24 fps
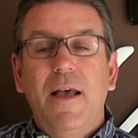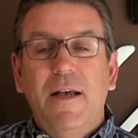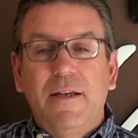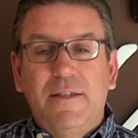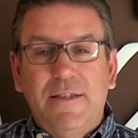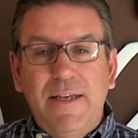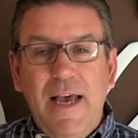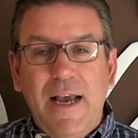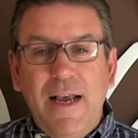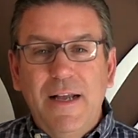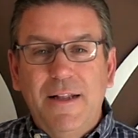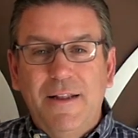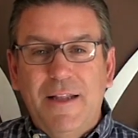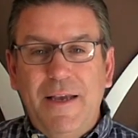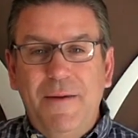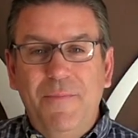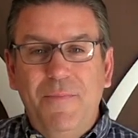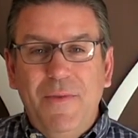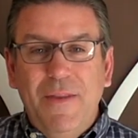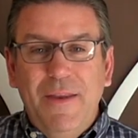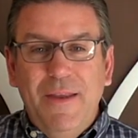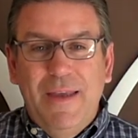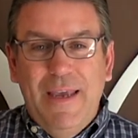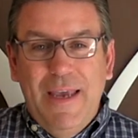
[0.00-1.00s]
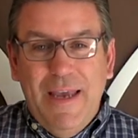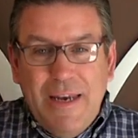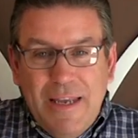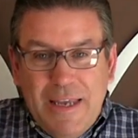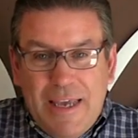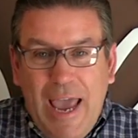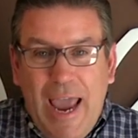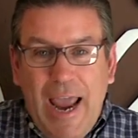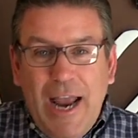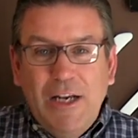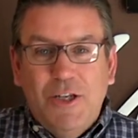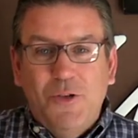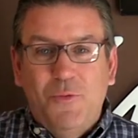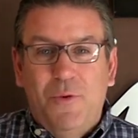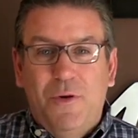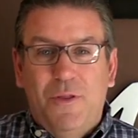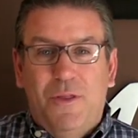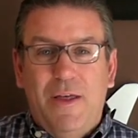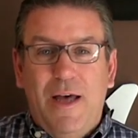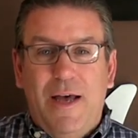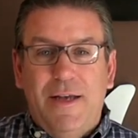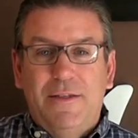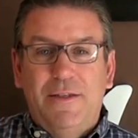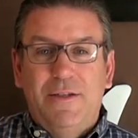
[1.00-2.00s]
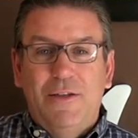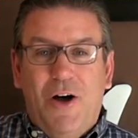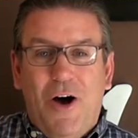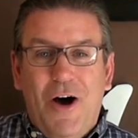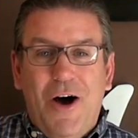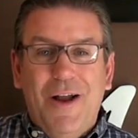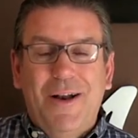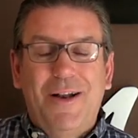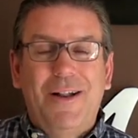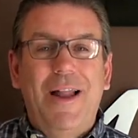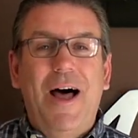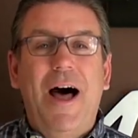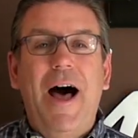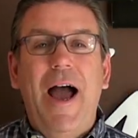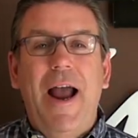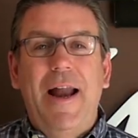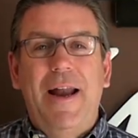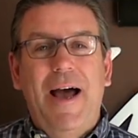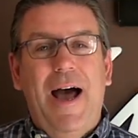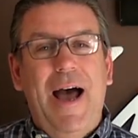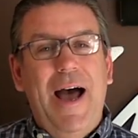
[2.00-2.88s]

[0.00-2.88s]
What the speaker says: Secondly, engage with us online.